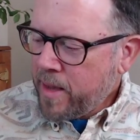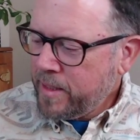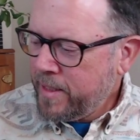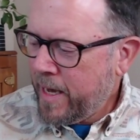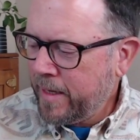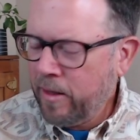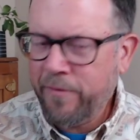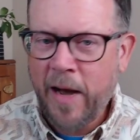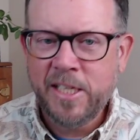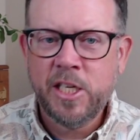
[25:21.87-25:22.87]
Yeah,
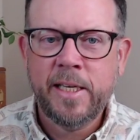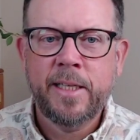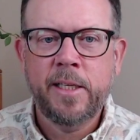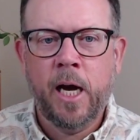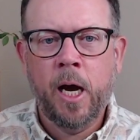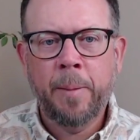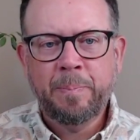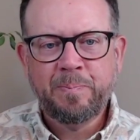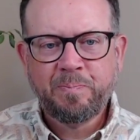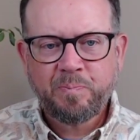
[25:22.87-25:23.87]
Glyph, I should get
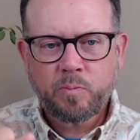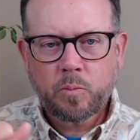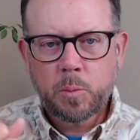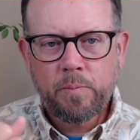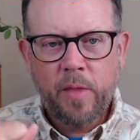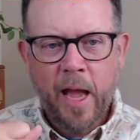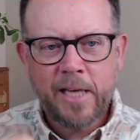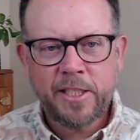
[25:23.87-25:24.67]
um I